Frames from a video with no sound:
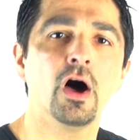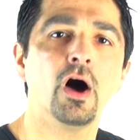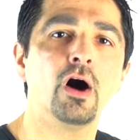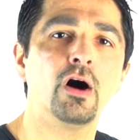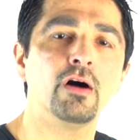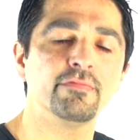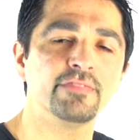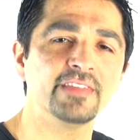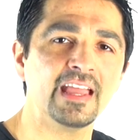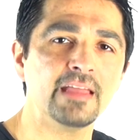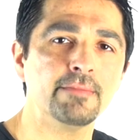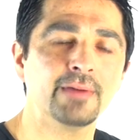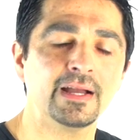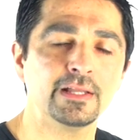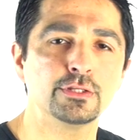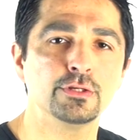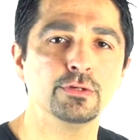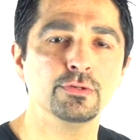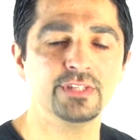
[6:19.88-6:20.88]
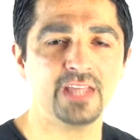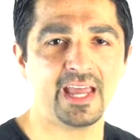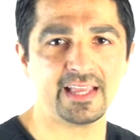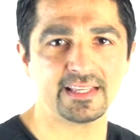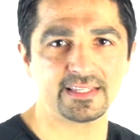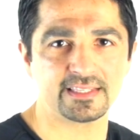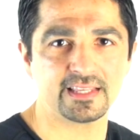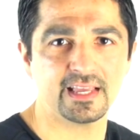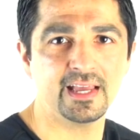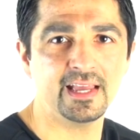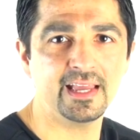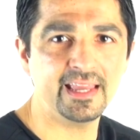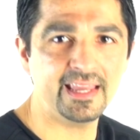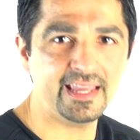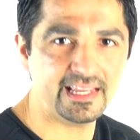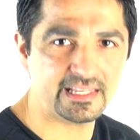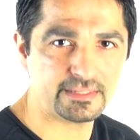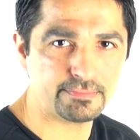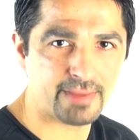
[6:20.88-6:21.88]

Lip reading: of the 8x2 test is